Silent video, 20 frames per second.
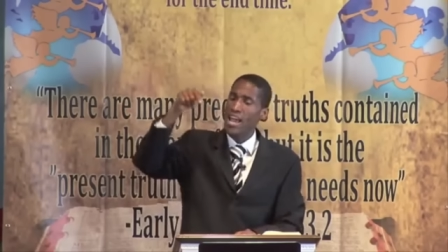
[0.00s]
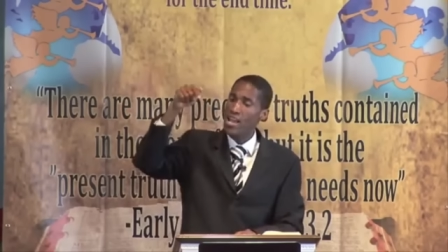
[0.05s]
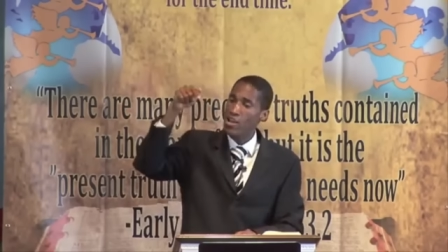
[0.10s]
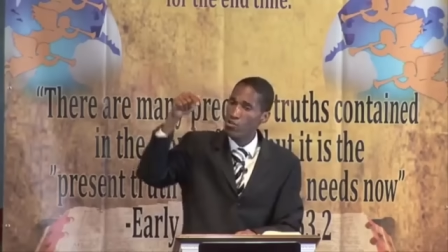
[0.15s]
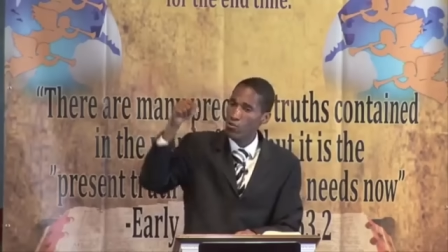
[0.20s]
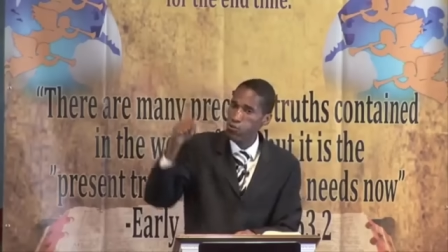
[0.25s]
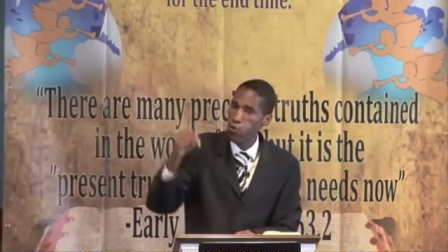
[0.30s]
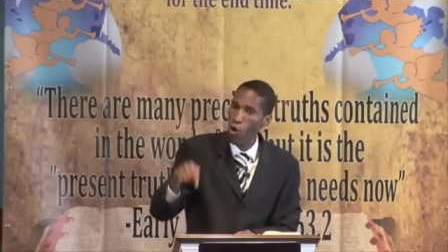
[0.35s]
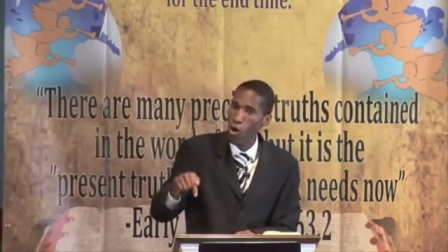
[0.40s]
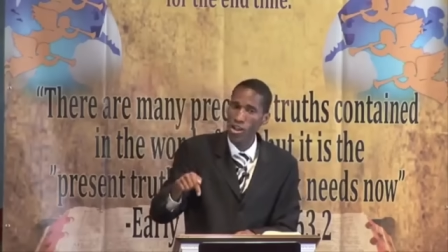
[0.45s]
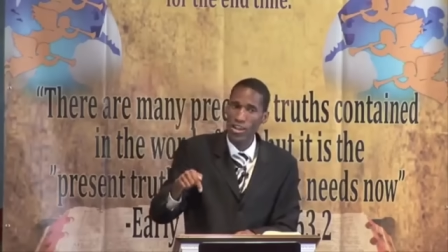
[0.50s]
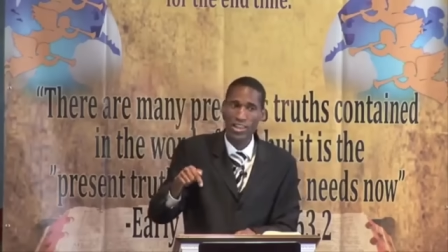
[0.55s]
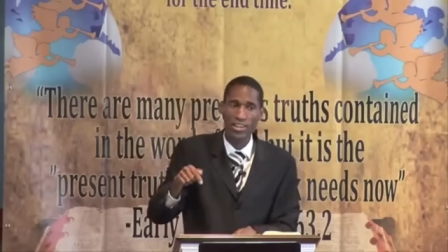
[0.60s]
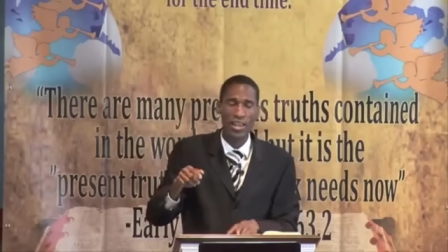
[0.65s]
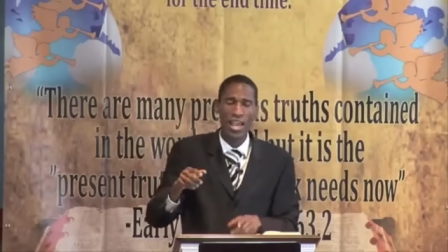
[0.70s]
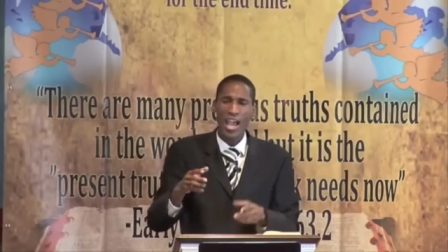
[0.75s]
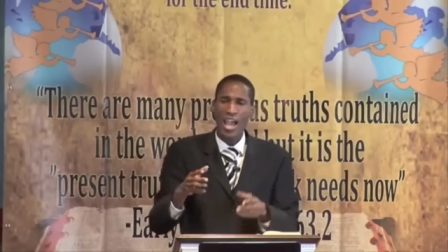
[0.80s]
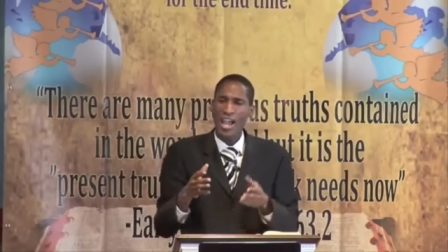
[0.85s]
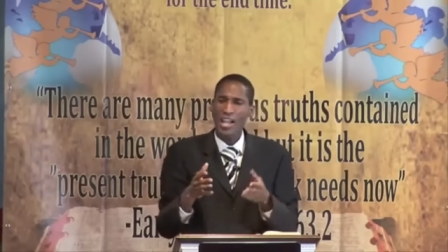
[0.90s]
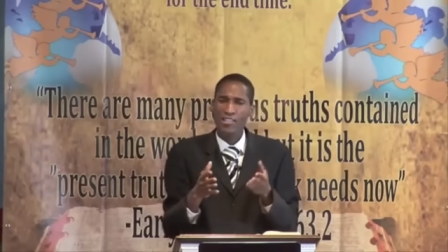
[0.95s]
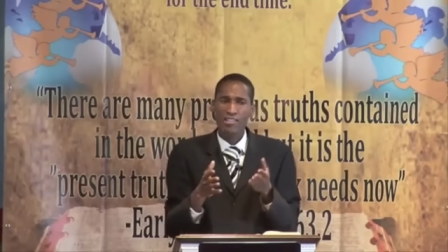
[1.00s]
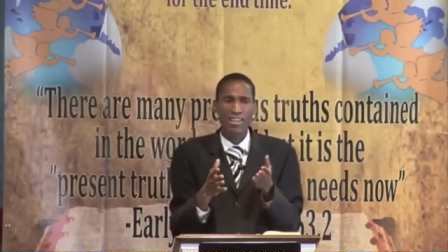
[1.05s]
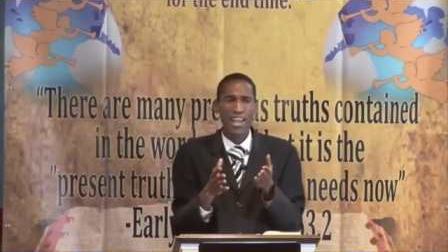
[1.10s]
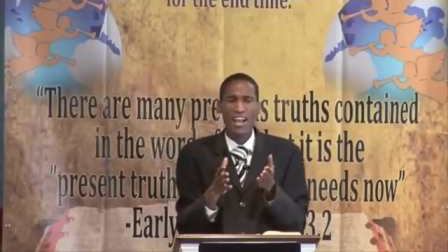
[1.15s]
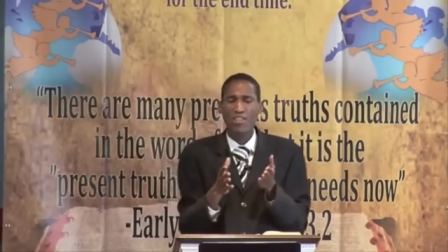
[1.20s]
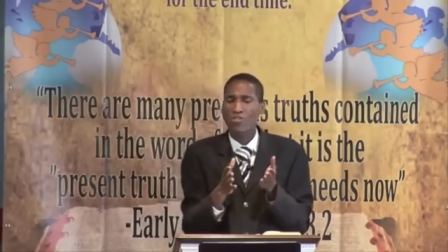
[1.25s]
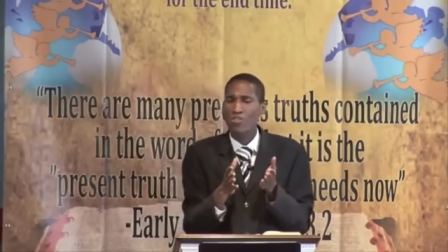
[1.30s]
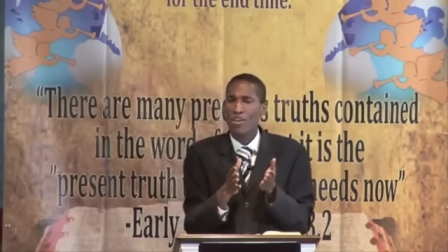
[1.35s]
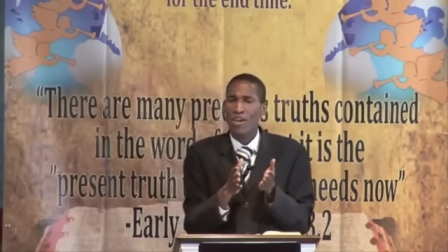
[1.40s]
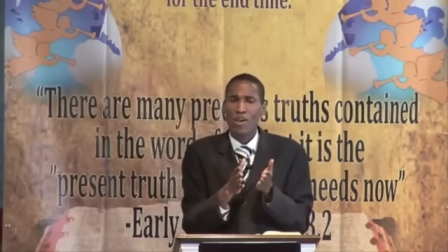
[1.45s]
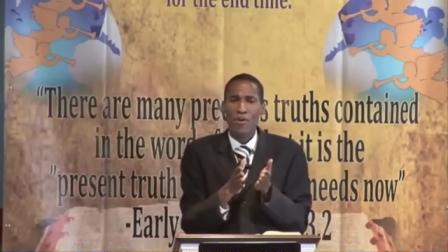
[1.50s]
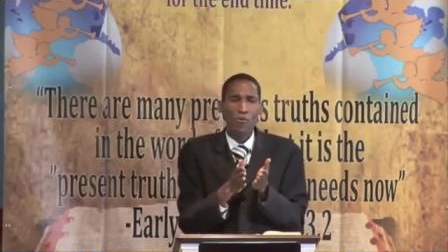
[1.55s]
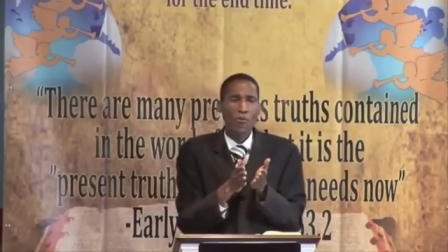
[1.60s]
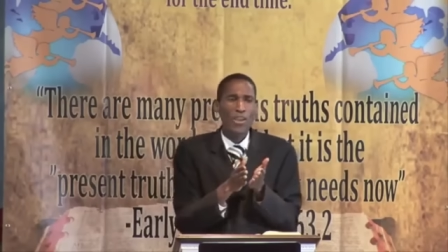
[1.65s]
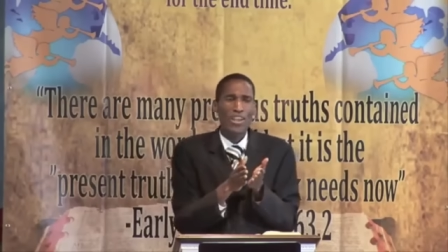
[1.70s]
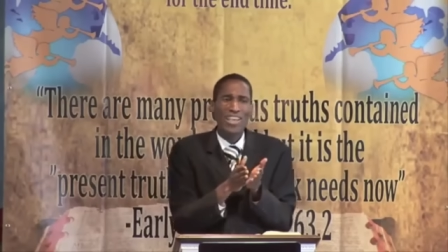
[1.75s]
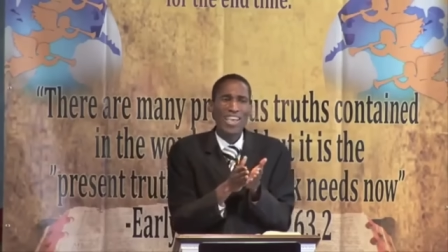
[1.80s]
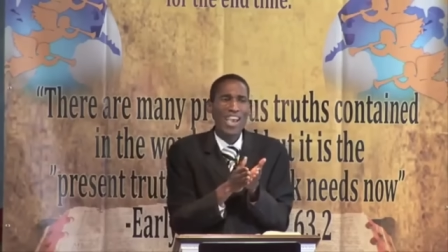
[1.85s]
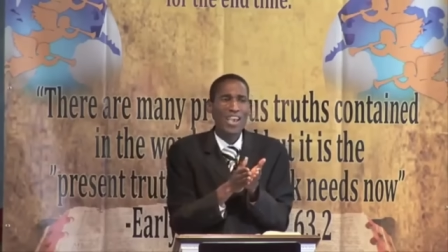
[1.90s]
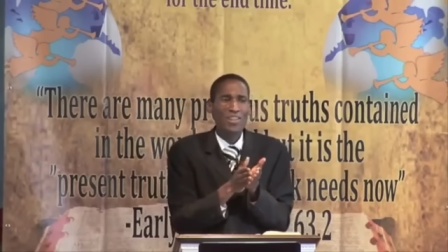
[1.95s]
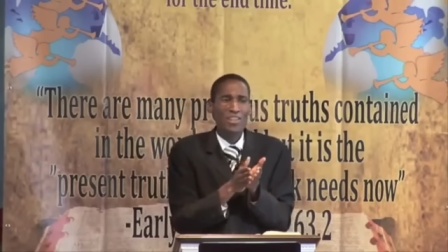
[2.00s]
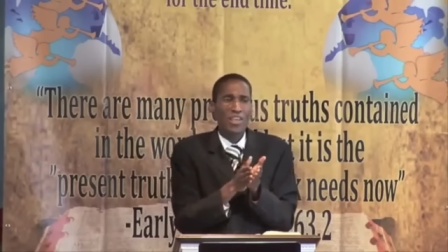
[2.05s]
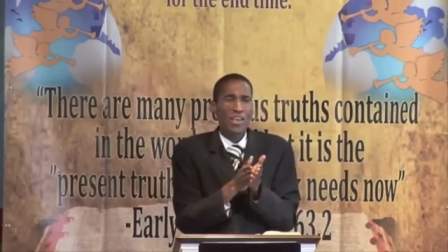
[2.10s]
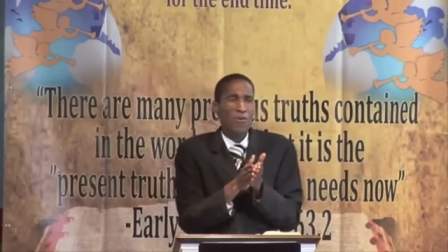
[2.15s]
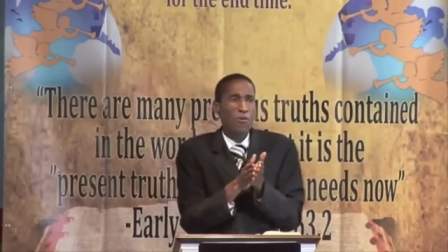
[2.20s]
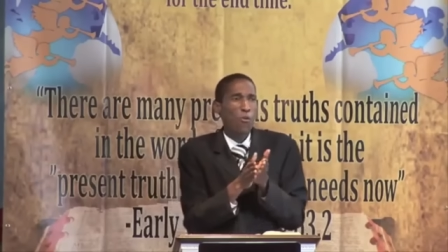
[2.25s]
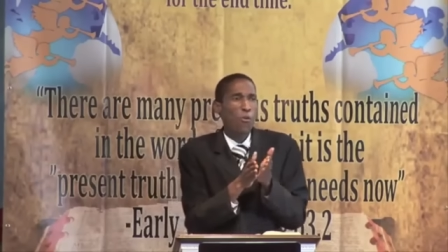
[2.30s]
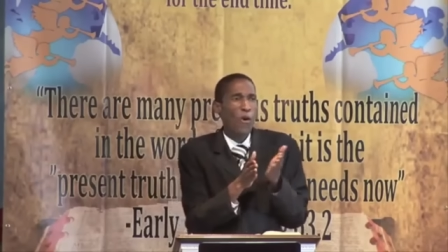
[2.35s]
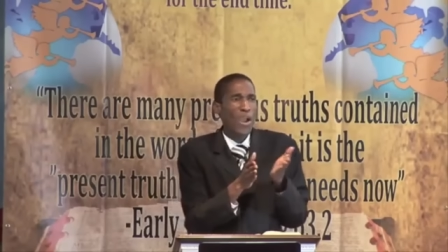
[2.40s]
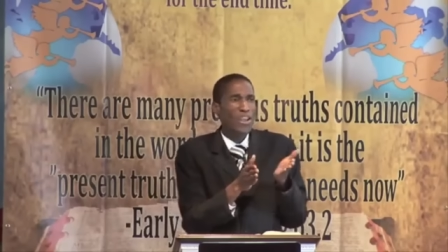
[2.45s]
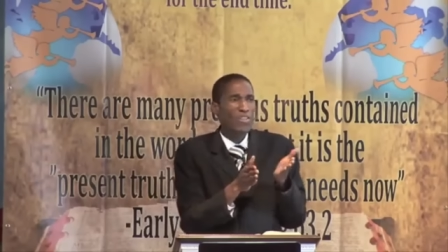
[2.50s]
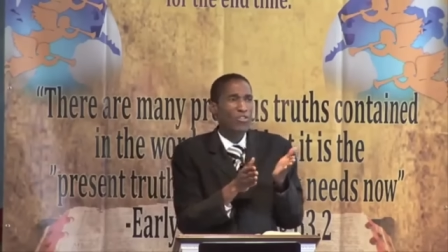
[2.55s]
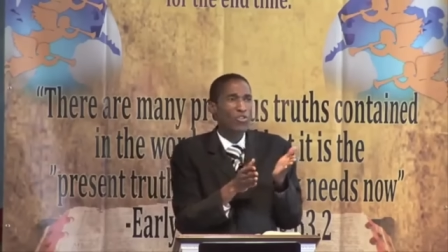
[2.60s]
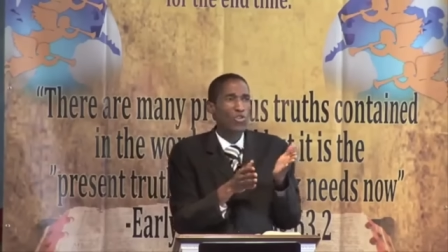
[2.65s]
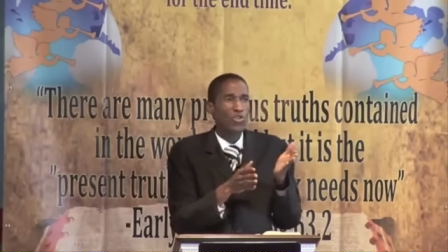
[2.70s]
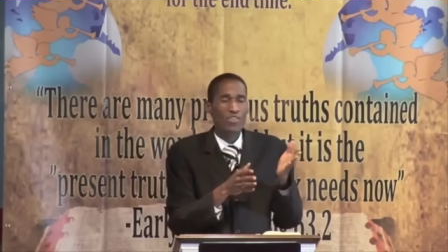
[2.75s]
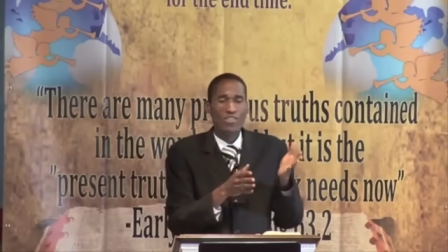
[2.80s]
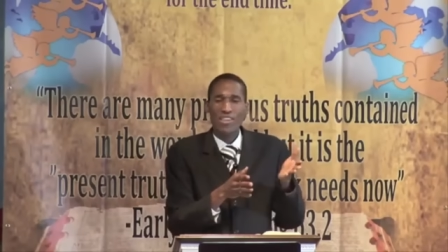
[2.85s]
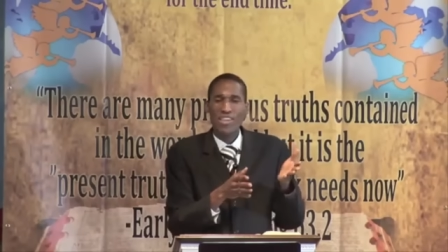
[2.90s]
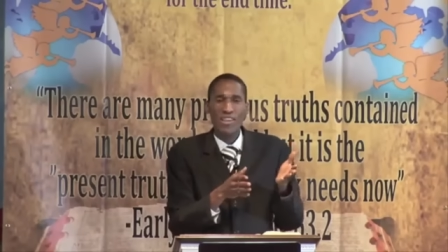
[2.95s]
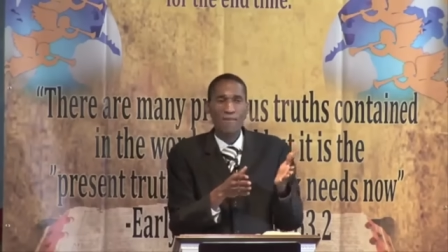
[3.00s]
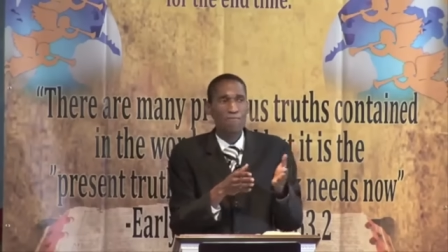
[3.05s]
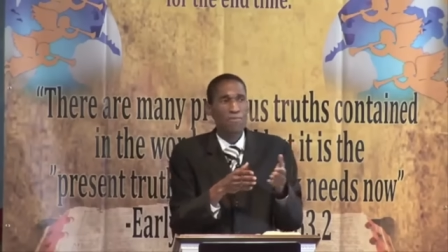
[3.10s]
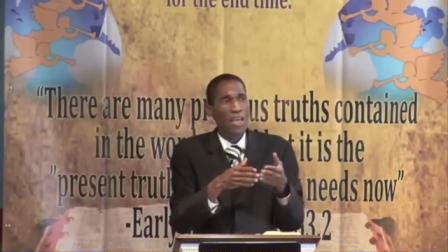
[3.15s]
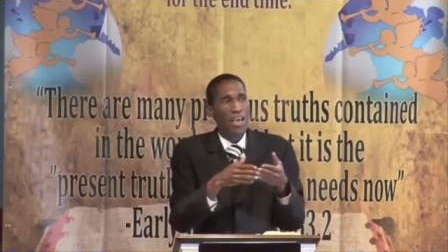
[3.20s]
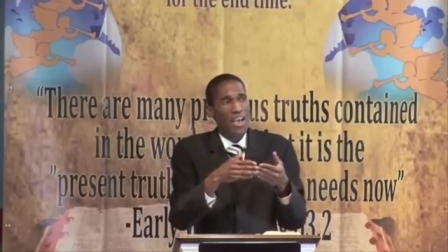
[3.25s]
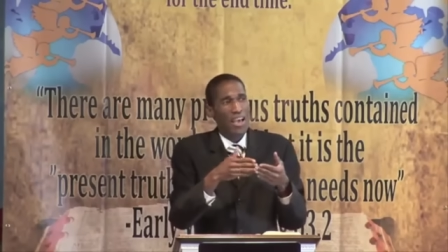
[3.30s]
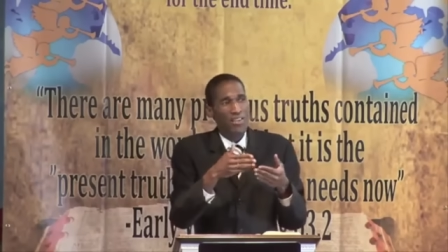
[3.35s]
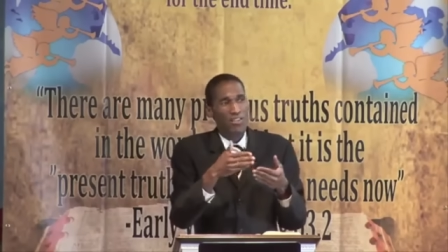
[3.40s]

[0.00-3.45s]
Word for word: is fallen. It's not, we can't wait to see